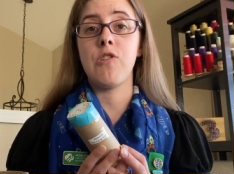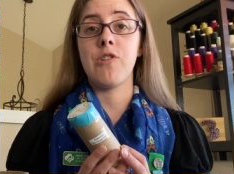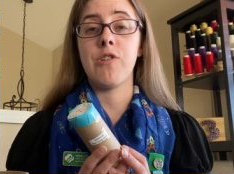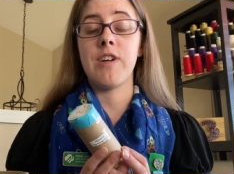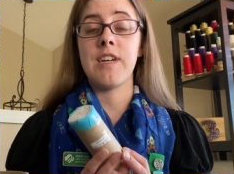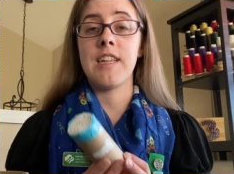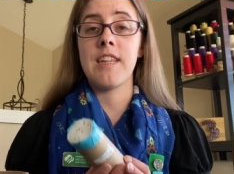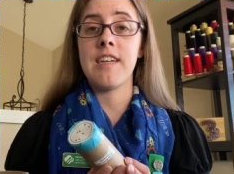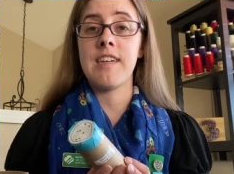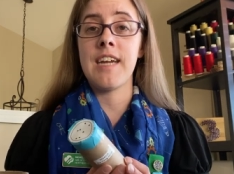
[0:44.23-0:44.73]

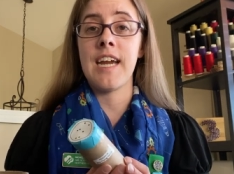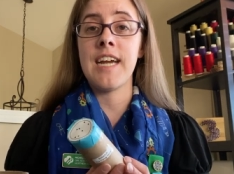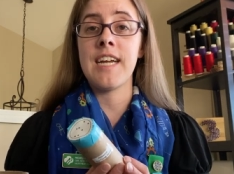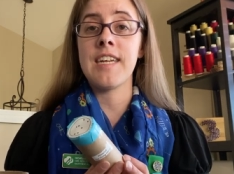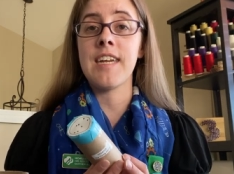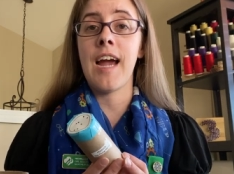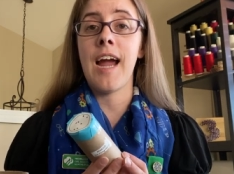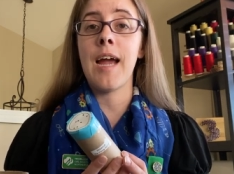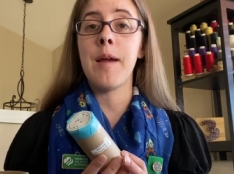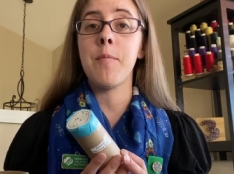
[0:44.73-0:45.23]
during the
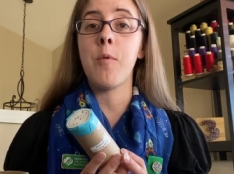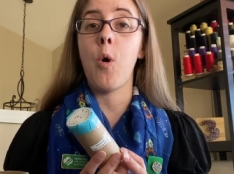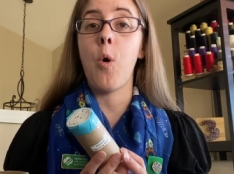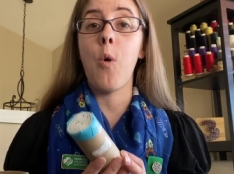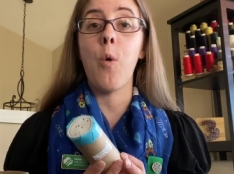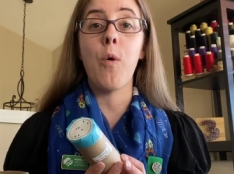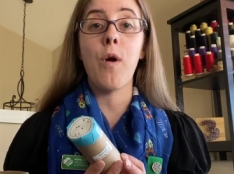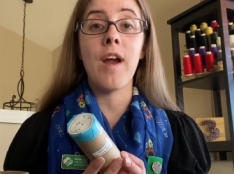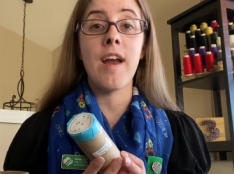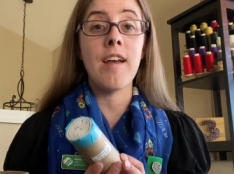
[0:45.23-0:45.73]
daytime
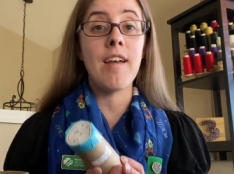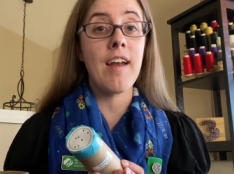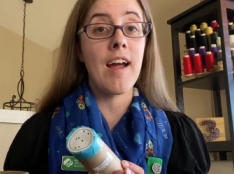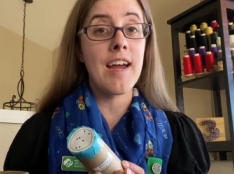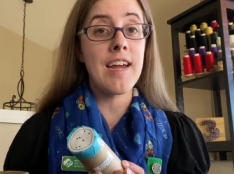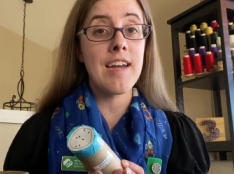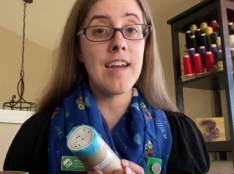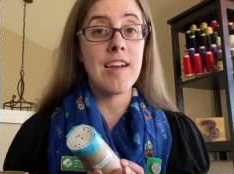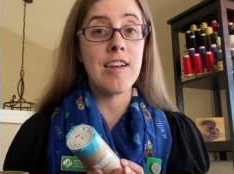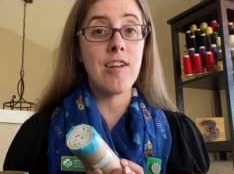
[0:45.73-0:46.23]
or at
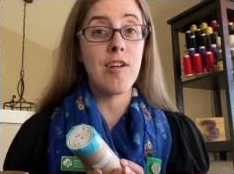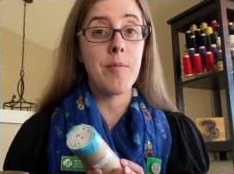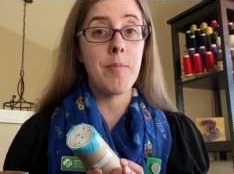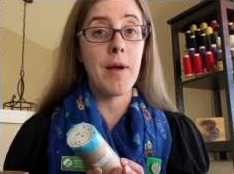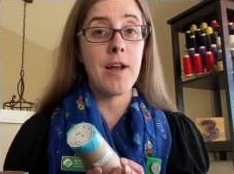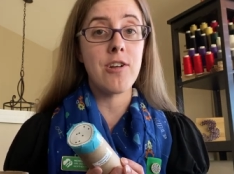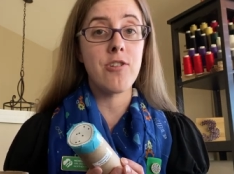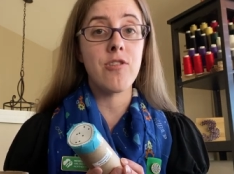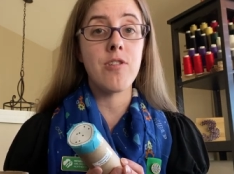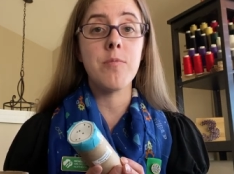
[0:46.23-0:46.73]
night in your
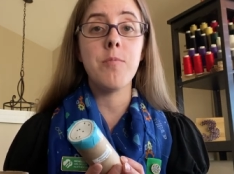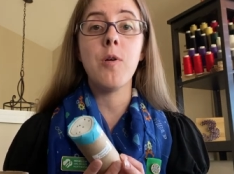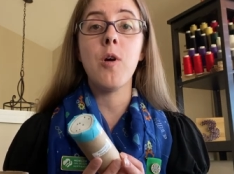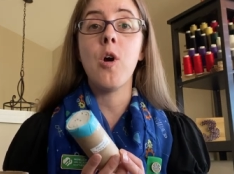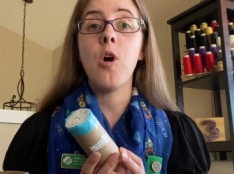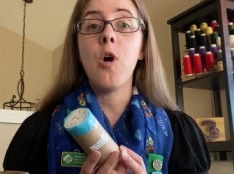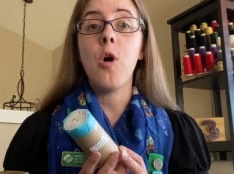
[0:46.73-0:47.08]
bedroom